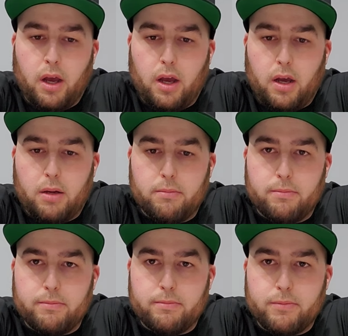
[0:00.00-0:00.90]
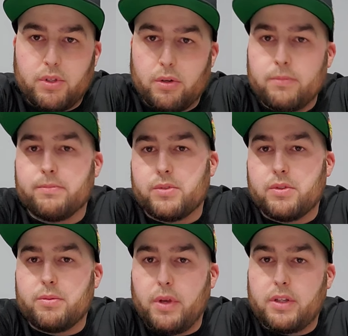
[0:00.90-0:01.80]
um, you know, so
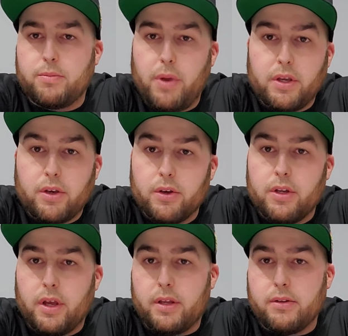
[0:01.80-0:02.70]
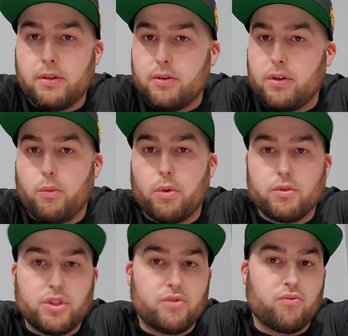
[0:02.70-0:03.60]
it's, it's been good. And, you know, we're
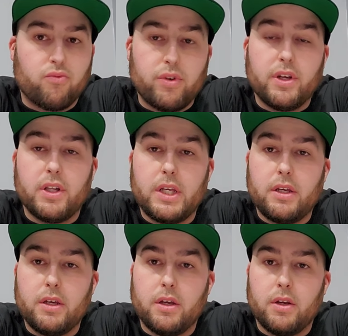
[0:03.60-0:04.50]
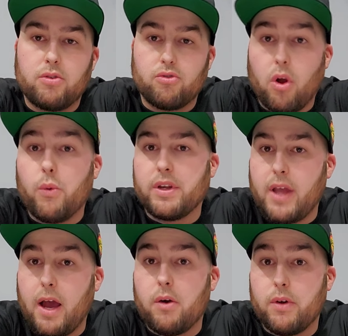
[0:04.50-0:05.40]
just really growing
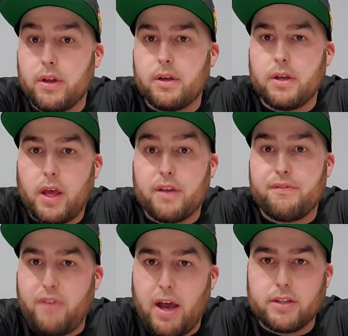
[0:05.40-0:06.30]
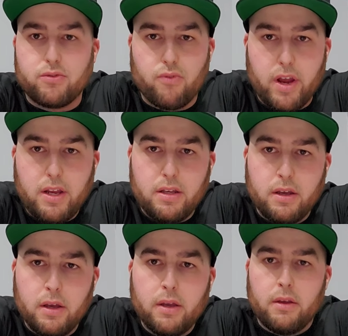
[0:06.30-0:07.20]
now at a, at a fast rate.
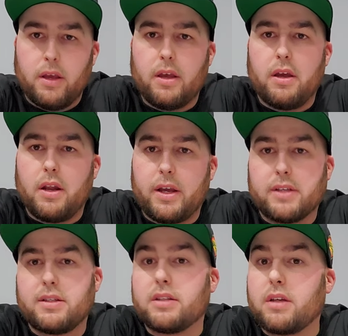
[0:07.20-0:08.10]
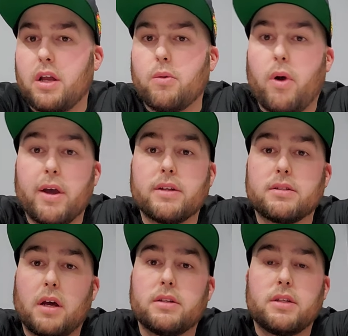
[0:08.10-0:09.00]
And I guess that's kind of why I
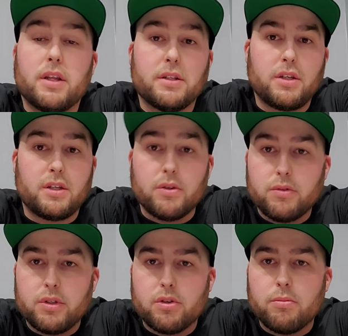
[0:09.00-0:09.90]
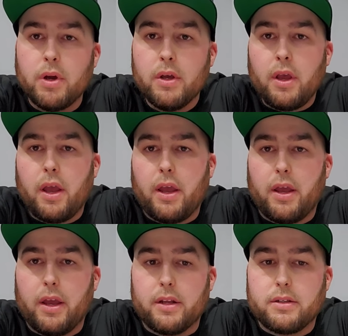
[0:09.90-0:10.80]
decided to get into YouTube
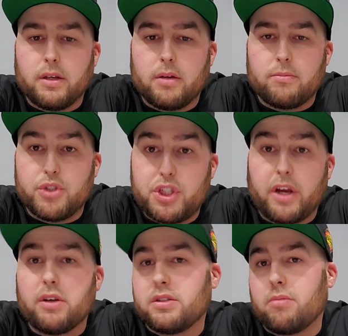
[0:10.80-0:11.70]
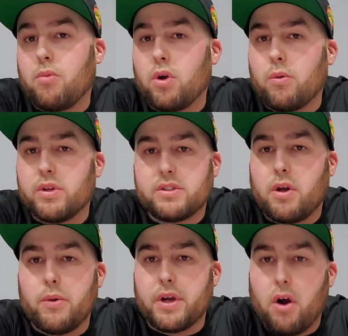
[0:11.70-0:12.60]
and um, share some more of what's
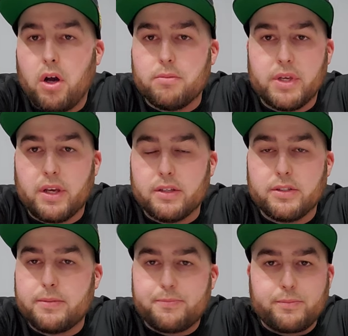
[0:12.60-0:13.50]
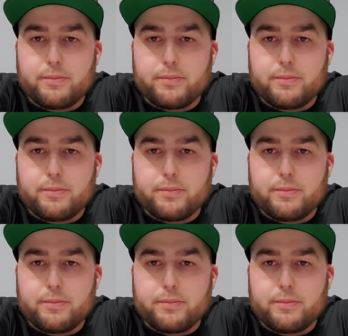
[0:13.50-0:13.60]
going on because